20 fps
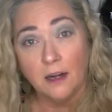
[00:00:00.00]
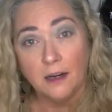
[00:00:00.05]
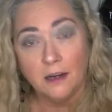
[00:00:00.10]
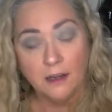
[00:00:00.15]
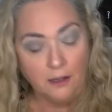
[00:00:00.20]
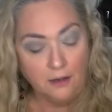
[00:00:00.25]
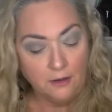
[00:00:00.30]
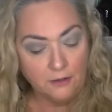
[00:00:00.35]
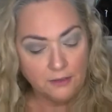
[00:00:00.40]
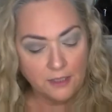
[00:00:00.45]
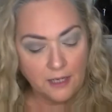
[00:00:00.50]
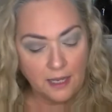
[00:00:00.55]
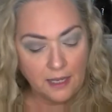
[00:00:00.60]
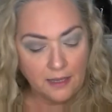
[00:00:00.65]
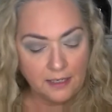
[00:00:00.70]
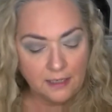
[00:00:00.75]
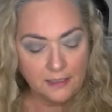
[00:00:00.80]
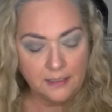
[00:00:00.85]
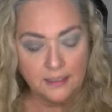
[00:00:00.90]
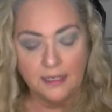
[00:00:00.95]
of colors, I
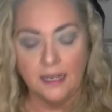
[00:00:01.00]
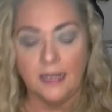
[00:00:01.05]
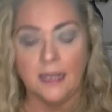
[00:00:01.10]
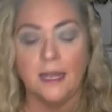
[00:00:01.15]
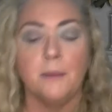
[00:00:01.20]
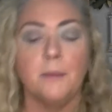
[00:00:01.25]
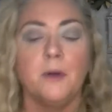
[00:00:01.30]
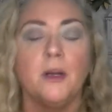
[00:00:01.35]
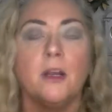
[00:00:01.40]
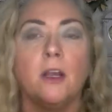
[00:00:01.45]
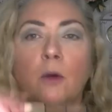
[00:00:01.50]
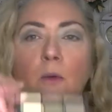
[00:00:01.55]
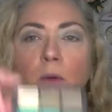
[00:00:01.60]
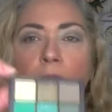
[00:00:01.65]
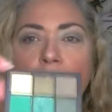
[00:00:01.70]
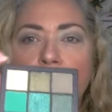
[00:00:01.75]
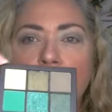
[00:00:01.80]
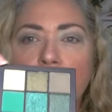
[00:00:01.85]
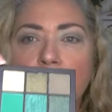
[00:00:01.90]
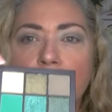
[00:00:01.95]
think, today. I'm going to go with
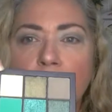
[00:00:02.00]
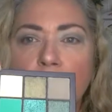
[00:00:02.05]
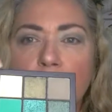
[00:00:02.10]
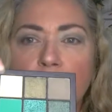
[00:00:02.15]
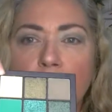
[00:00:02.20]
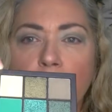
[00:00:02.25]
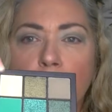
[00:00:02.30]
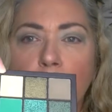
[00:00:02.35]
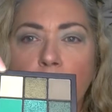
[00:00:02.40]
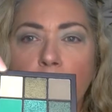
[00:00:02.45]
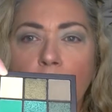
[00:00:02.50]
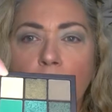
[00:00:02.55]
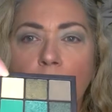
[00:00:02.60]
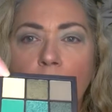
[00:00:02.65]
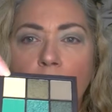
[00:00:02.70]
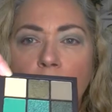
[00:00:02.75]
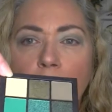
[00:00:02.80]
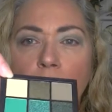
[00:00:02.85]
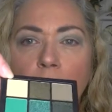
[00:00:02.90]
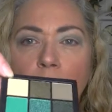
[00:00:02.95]
this shimmer,
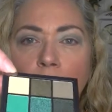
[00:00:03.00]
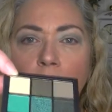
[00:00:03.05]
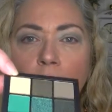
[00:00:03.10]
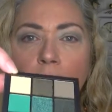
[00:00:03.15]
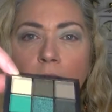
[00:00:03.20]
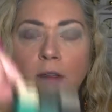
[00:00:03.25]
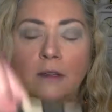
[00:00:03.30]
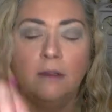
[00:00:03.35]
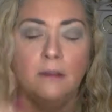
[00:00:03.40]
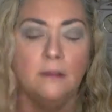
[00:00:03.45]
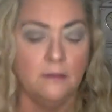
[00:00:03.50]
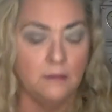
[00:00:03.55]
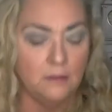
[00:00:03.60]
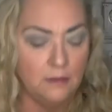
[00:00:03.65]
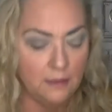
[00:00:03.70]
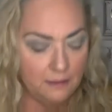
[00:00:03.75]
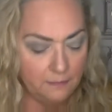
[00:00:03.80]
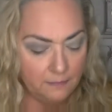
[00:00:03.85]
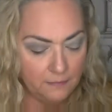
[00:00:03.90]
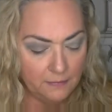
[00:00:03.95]

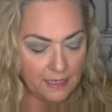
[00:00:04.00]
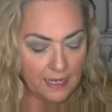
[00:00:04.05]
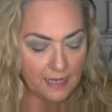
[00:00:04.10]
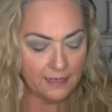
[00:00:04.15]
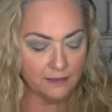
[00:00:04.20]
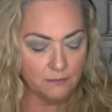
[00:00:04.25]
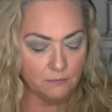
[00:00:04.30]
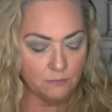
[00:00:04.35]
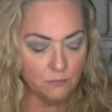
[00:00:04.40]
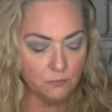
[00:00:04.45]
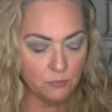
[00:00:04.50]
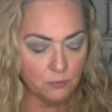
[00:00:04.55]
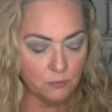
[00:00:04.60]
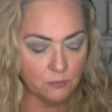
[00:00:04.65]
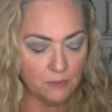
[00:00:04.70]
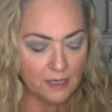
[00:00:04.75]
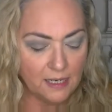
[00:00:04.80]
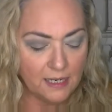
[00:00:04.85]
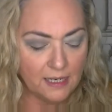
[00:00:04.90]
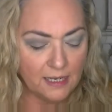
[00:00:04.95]
like,
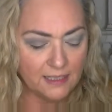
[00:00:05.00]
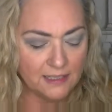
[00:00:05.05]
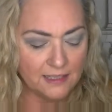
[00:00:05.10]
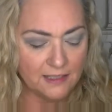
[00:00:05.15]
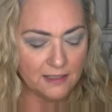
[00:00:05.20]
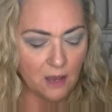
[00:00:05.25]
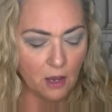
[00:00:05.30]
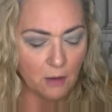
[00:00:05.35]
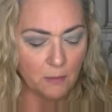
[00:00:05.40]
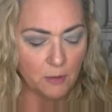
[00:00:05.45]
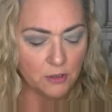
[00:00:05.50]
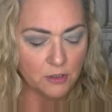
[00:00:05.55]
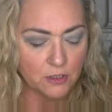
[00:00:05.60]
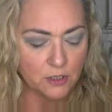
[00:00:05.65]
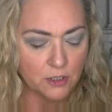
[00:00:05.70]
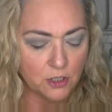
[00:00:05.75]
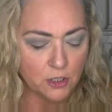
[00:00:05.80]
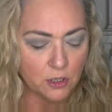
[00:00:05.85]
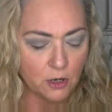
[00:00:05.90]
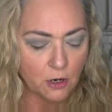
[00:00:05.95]
it's almost
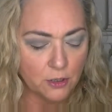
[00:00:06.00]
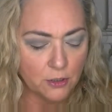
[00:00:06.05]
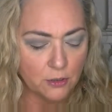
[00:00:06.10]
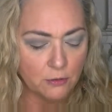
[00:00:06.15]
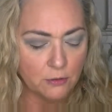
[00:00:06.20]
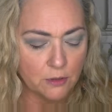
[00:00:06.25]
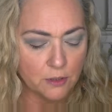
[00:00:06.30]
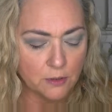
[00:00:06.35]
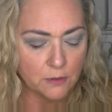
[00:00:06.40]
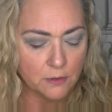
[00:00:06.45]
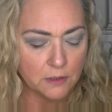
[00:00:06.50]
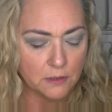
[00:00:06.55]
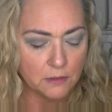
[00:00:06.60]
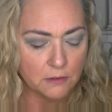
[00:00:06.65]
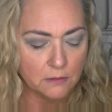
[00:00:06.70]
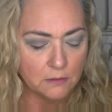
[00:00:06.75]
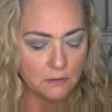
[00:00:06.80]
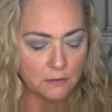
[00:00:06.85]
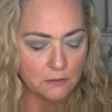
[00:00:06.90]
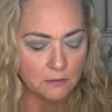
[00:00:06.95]
a
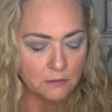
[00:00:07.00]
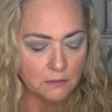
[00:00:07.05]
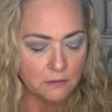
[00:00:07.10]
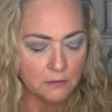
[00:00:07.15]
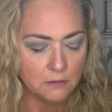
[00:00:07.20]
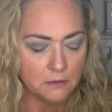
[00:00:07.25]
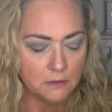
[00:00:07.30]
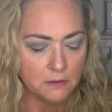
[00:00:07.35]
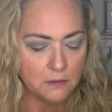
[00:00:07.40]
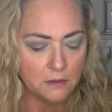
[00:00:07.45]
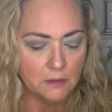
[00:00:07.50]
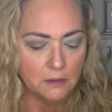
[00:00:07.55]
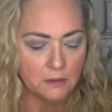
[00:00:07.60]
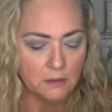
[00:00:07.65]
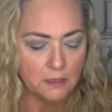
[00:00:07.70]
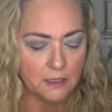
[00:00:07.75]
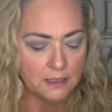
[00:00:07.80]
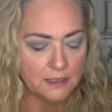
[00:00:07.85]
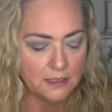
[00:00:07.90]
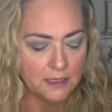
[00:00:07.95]
chartreuse.
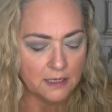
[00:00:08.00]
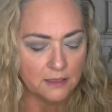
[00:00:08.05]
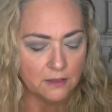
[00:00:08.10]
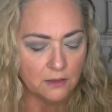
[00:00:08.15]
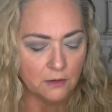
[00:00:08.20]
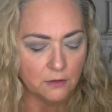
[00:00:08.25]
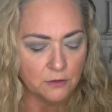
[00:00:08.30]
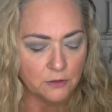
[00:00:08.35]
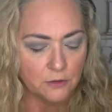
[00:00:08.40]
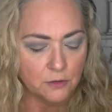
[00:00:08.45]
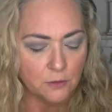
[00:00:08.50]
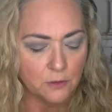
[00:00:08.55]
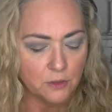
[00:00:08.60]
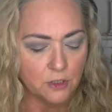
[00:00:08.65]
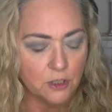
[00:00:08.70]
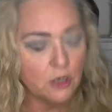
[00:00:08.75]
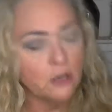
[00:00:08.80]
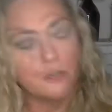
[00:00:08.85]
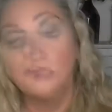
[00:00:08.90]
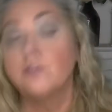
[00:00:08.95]
I'd say it's closer to a
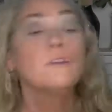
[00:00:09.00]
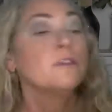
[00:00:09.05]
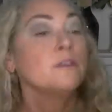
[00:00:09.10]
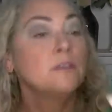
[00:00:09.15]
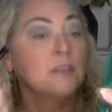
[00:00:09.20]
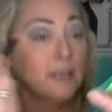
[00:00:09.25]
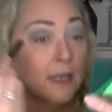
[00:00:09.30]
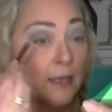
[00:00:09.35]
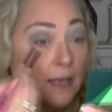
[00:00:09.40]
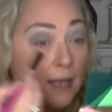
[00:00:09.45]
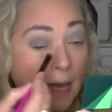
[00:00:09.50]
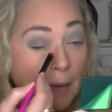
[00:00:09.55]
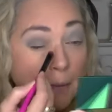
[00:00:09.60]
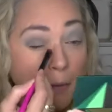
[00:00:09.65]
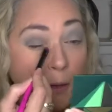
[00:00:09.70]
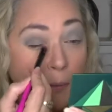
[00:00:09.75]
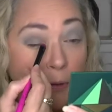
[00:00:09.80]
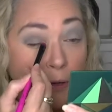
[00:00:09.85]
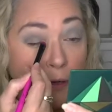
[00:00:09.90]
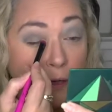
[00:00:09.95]
chartreuse. I'm
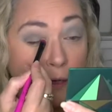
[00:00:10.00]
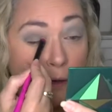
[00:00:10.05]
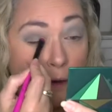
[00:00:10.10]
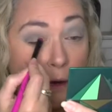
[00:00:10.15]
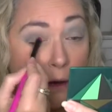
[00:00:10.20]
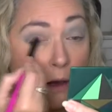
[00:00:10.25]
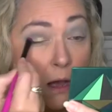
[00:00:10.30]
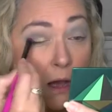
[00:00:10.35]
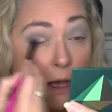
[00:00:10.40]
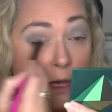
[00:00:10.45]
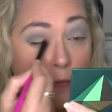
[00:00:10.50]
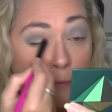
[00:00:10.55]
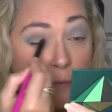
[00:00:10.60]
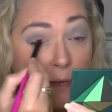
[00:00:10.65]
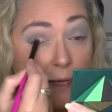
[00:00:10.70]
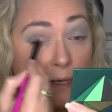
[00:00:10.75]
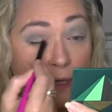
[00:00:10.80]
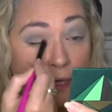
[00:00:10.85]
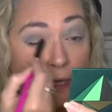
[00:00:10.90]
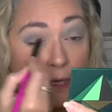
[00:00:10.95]
going to put it on
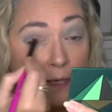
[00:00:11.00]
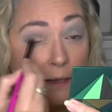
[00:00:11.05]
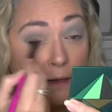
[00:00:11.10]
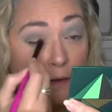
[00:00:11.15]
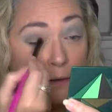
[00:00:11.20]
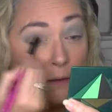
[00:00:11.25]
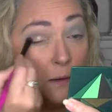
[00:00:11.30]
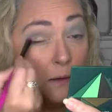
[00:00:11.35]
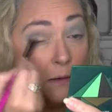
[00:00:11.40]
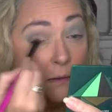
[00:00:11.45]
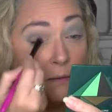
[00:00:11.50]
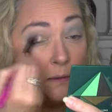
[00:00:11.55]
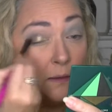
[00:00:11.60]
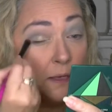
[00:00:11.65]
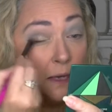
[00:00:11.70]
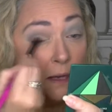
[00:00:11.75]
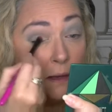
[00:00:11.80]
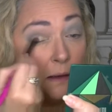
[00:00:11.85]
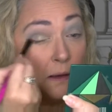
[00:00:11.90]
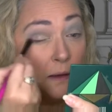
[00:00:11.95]
my lid. Oh,
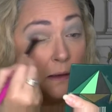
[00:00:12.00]
yeah.